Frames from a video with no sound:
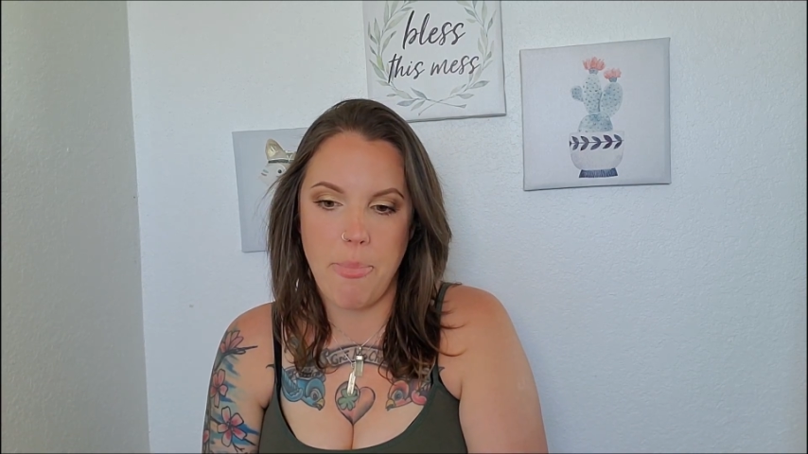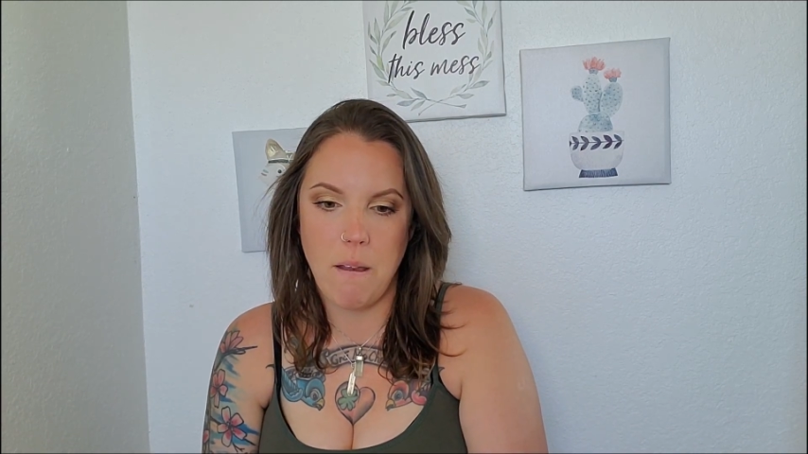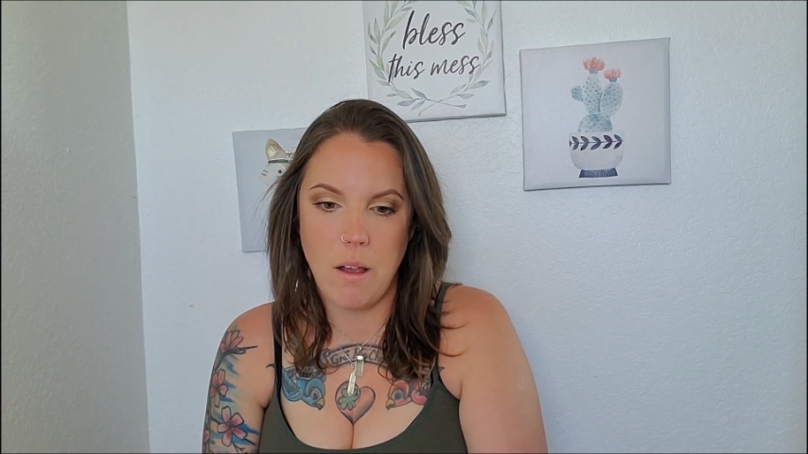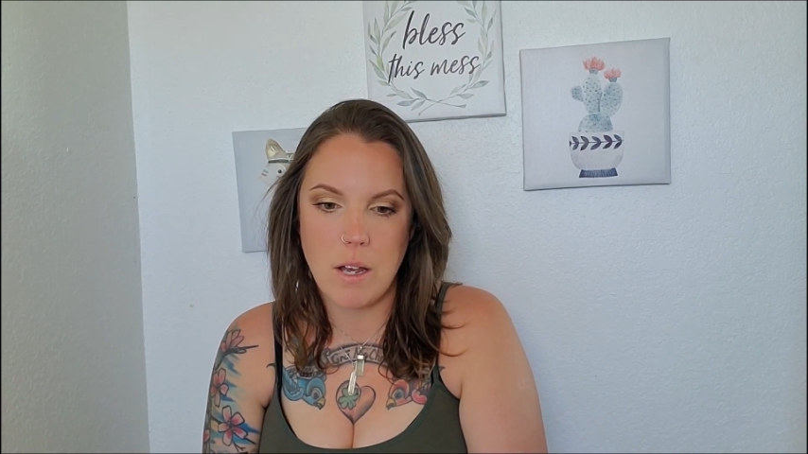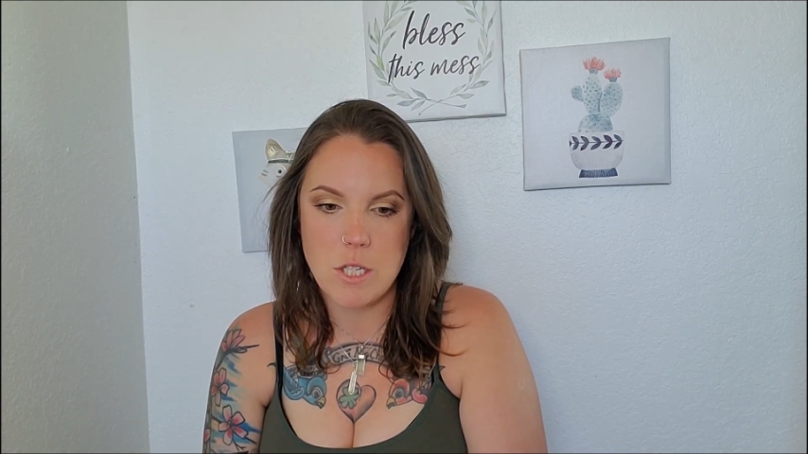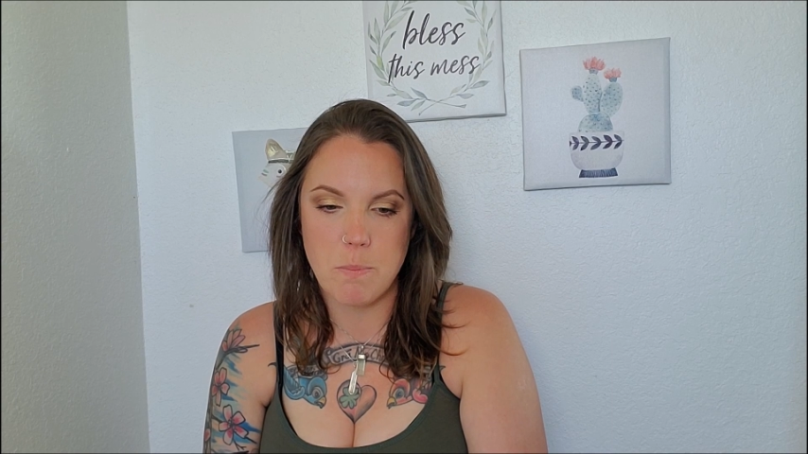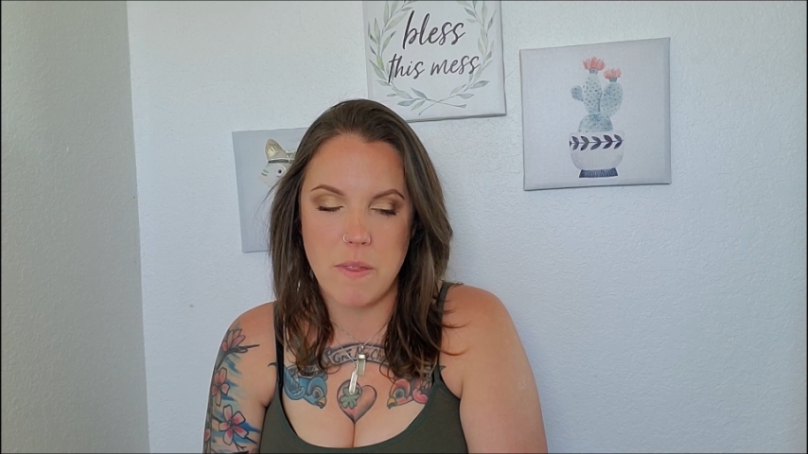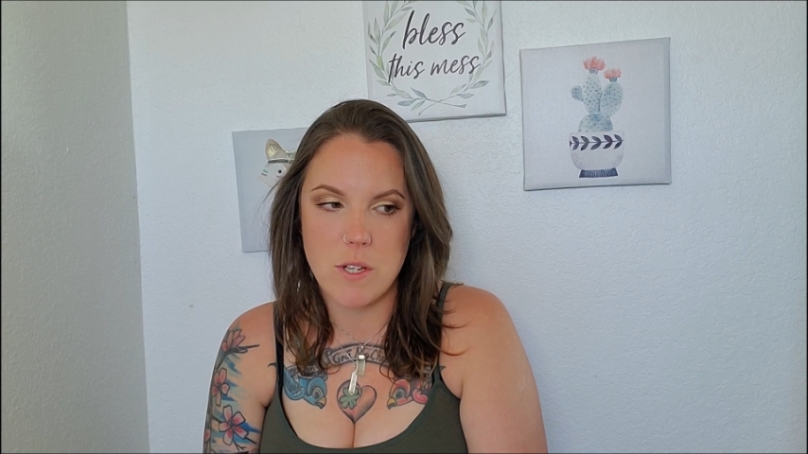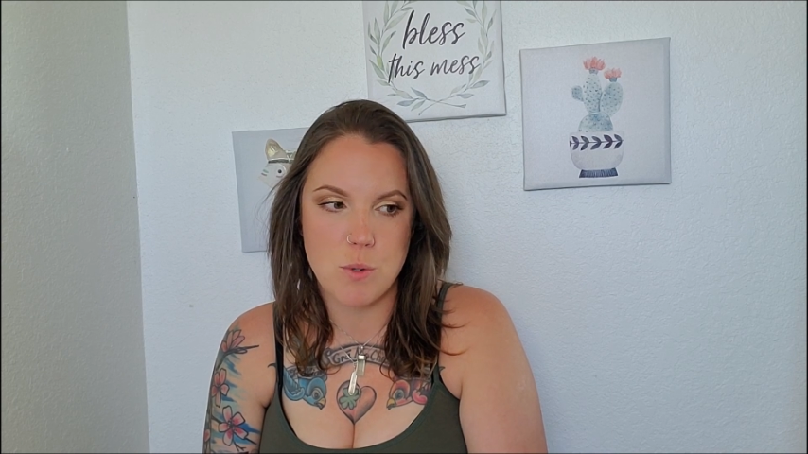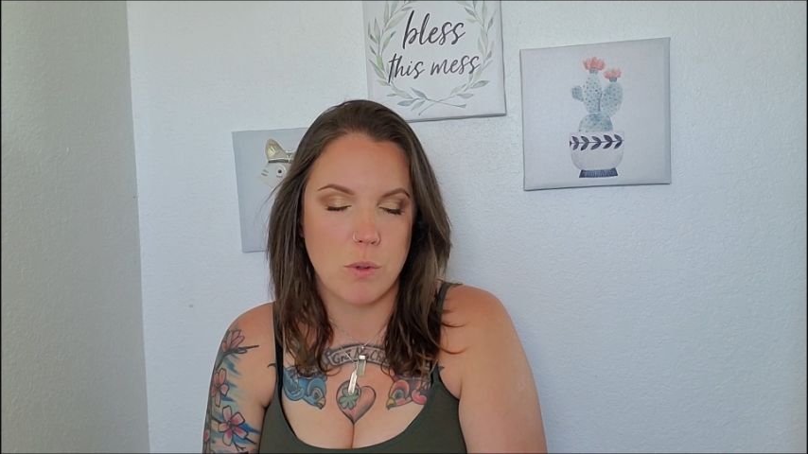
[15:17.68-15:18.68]
has
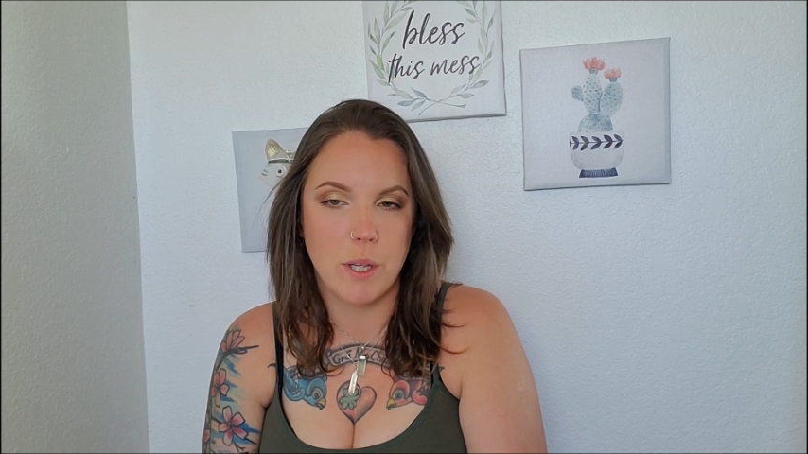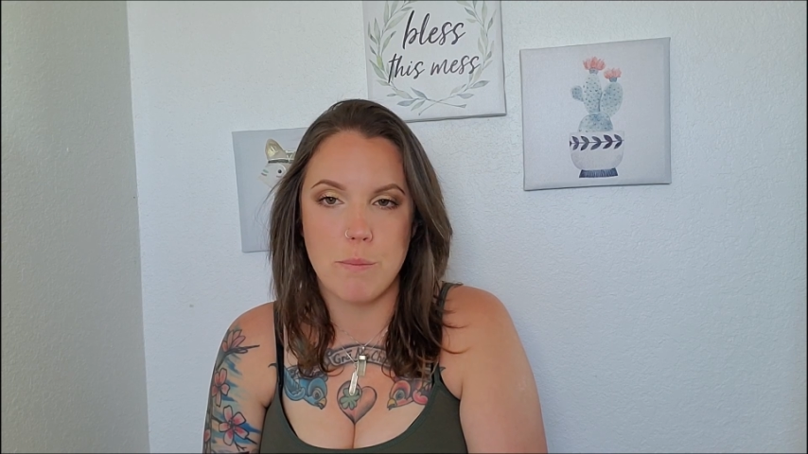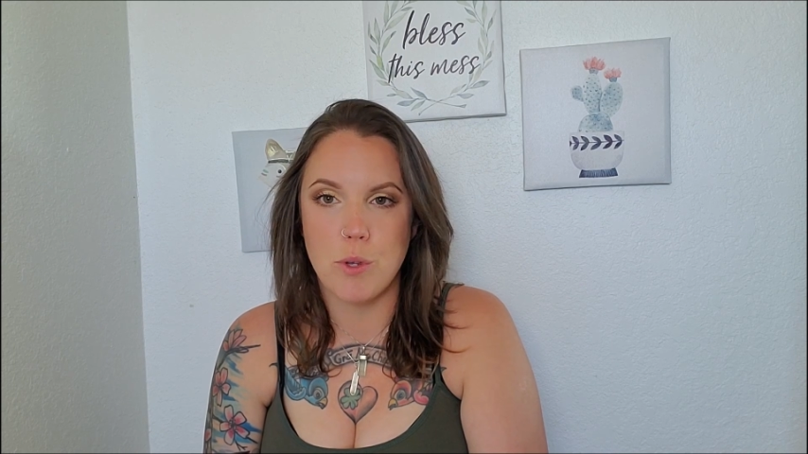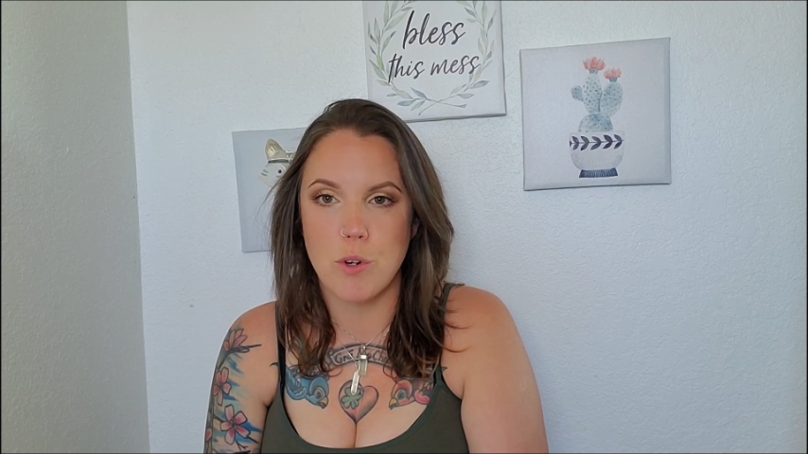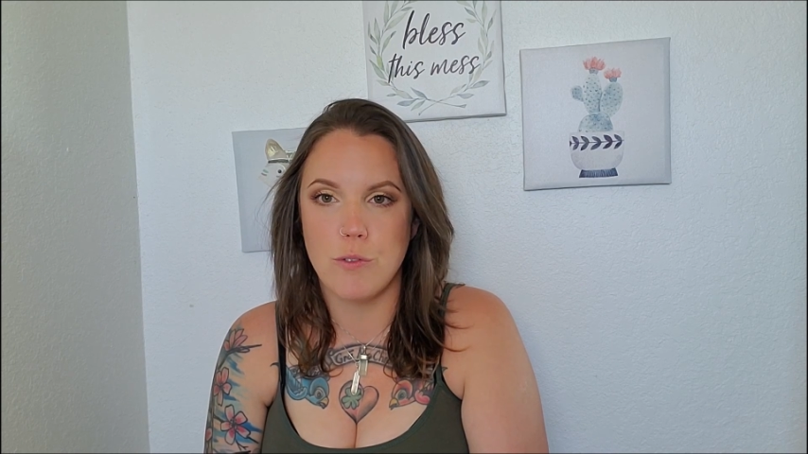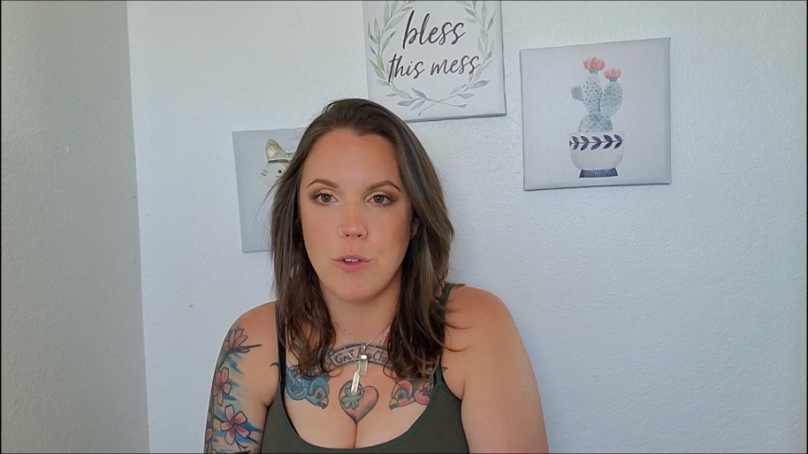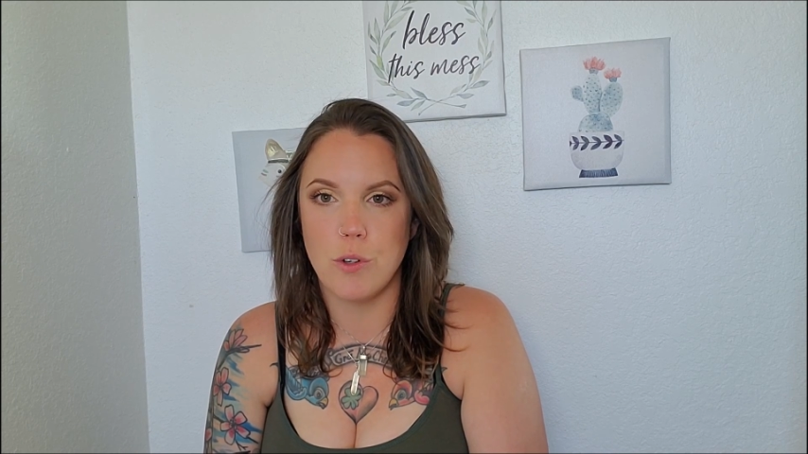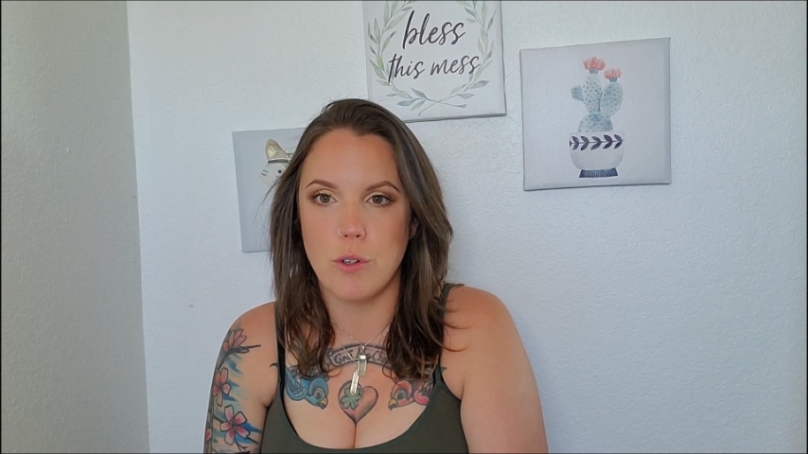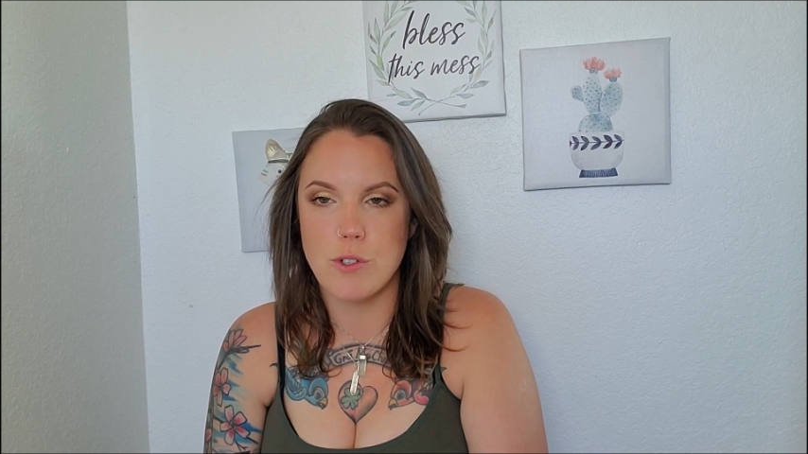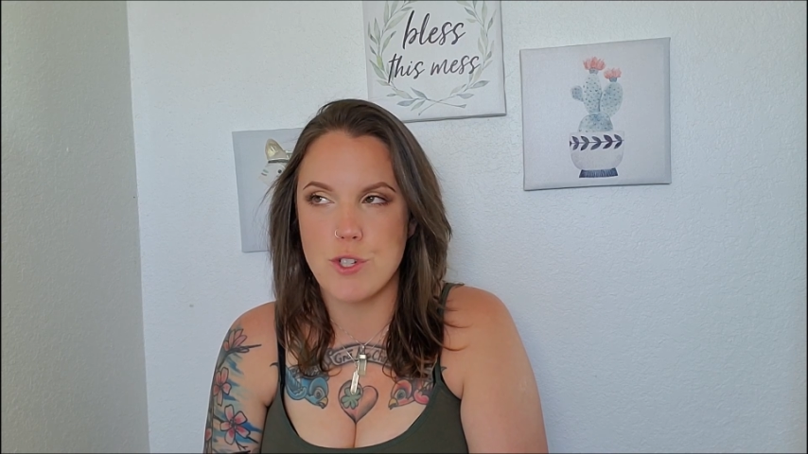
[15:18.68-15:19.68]
been this really beautiful